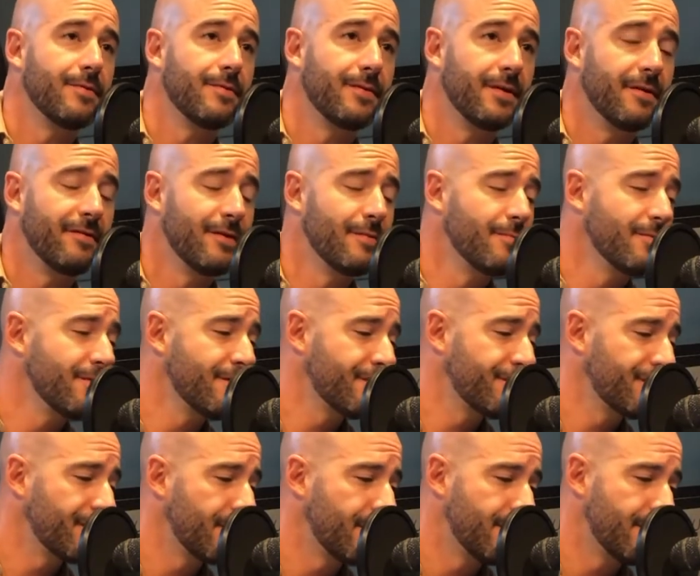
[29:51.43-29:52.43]
November the
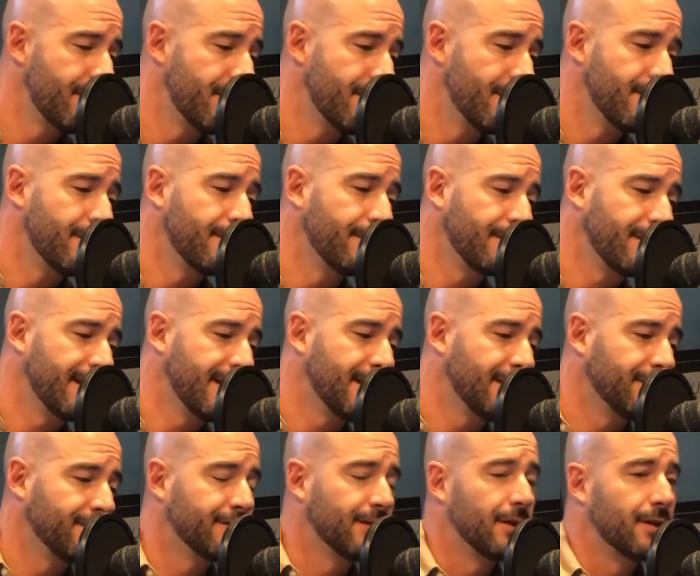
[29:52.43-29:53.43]
3rd. Get
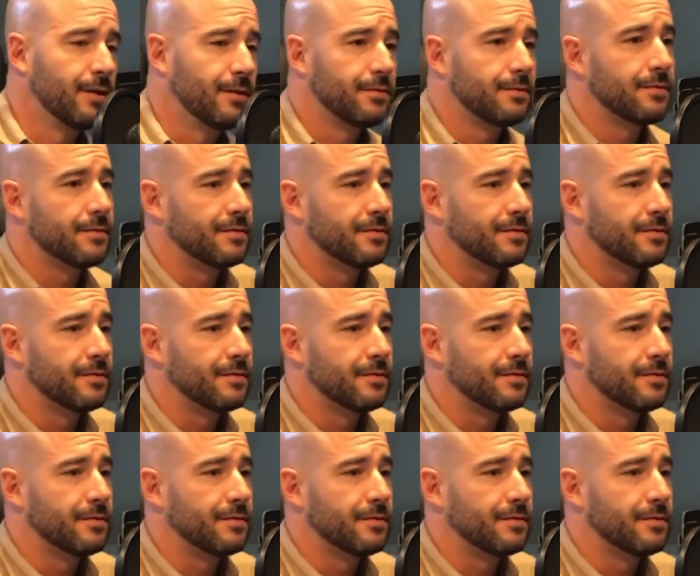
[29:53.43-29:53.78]
out and vote.